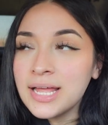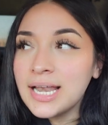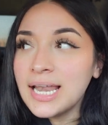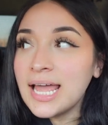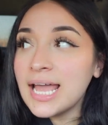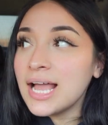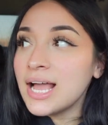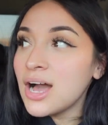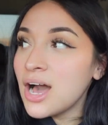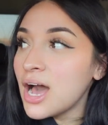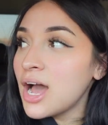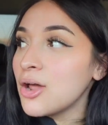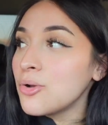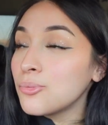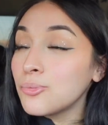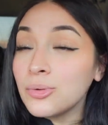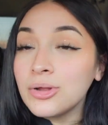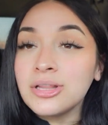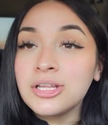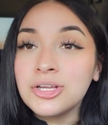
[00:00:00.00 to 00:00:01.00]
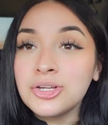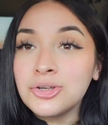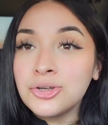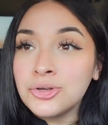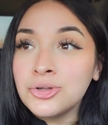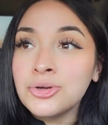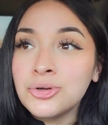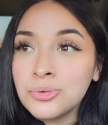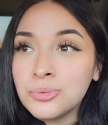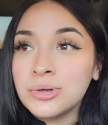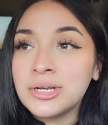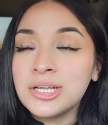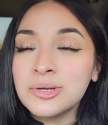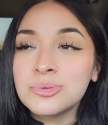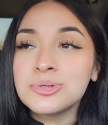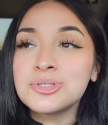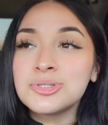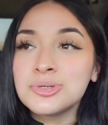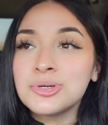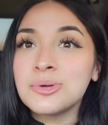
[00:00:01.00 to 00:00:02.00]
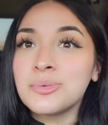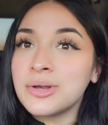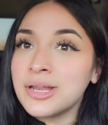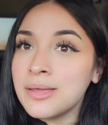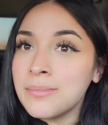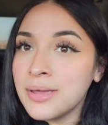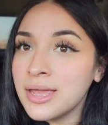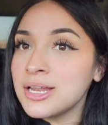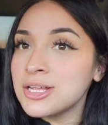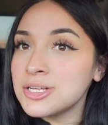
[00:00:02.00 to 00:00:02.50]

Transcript: Like, God really knew what he was doing when he made